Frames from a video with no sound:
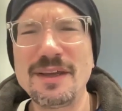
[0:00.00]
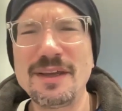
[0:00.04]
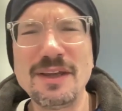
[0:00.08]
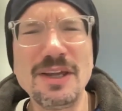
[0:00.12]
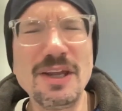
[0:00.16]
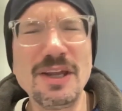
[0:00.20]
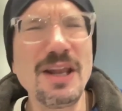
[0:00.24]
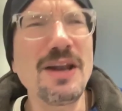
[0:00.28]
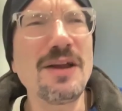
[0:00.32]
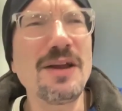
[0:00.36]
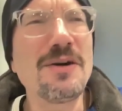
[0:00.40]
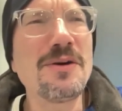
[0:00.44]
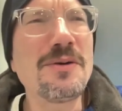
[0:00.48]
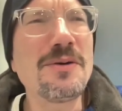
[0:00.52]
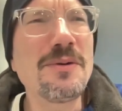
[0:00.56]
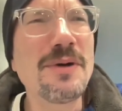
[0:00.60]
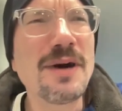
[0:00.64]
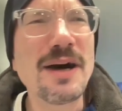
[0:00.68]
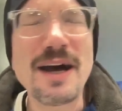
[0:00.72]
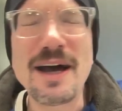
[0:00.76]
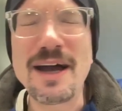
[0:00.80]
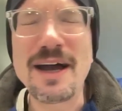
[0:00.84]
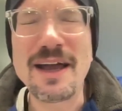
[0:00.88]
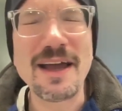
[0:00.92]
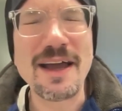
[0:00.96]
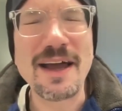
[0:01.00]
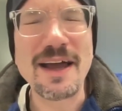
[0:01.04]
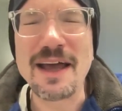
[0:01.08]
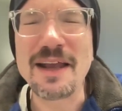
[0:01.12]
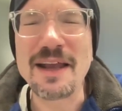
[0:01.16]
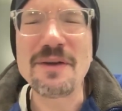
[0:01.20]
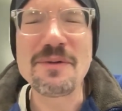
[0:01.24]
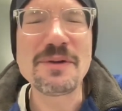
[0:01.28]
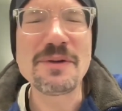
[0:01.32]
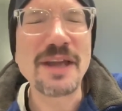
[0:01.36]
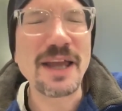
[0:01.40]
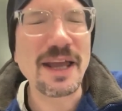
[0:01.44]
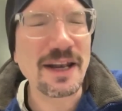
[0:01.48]
I
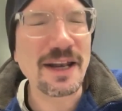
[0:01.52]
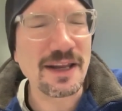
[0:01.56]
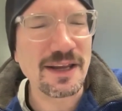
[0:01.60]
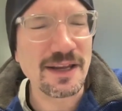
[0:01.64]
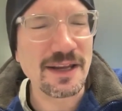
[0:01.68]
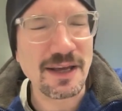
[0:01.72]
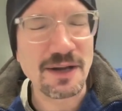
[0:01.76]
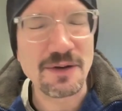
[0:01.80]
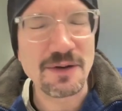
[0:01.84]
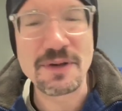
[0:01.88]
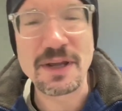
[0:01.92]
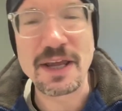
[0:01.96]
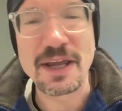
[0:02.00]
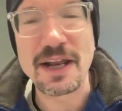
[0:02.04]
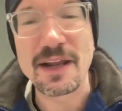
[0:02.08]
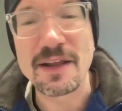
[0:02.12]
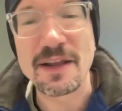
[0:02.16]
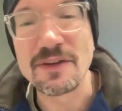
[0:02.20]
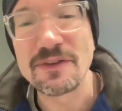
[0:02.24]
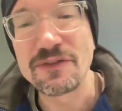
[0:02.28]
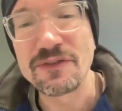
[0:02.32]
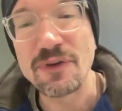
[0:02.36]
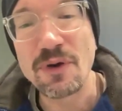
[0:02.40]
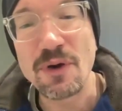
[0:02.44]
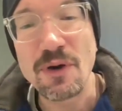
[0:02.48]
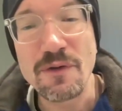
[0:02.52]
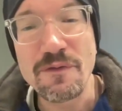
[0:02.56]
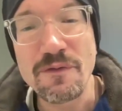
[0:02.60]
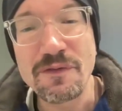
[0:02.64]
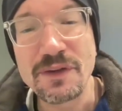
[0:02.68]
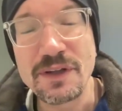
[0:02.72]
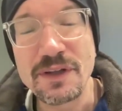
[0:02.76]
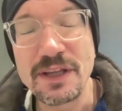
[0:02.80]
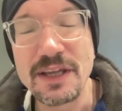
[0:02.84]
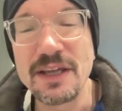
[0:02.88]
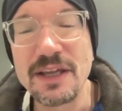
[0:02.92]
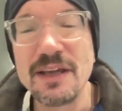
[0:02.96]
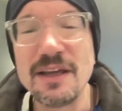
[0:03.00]
don't get it. I don't get it. So
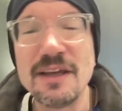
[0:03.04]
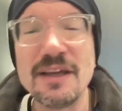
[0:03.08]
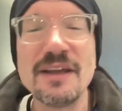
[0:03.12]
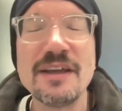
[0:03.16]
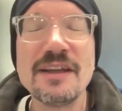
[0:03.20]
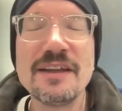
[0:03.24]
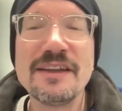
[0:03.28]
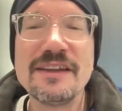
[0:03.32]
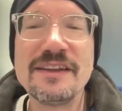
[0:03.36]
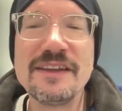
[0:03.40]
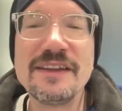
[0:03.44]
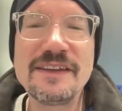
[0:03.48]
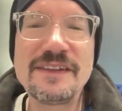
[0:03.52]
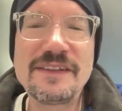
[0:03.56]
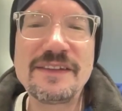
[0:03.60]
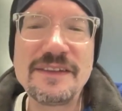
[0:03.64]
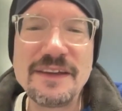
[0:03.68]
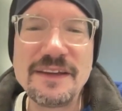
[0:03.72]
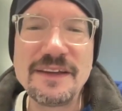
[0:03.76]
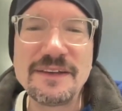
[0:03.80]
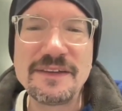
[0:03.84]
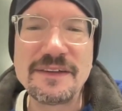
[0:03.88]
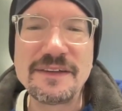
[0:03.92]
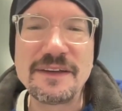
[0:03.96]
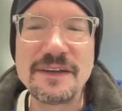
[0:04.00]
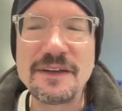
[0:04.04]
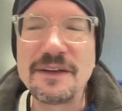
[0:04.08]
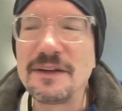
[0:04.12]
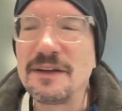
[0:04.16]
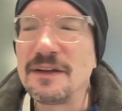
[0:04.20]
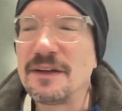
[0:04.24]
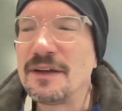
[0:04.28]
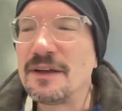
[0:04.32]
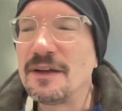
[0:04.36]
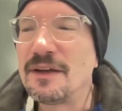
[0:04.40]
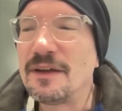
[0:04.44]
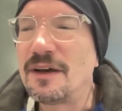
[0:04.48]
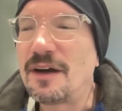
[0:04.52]
hopefully this season,
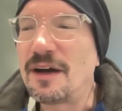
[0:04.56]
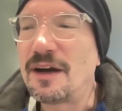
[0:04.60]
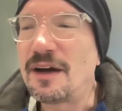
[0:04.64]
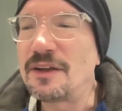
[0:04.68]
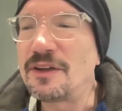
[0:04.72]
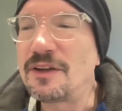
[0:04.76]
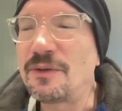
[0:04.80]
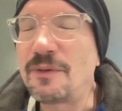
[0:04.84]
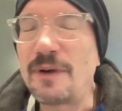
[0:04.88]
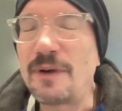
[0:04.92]
the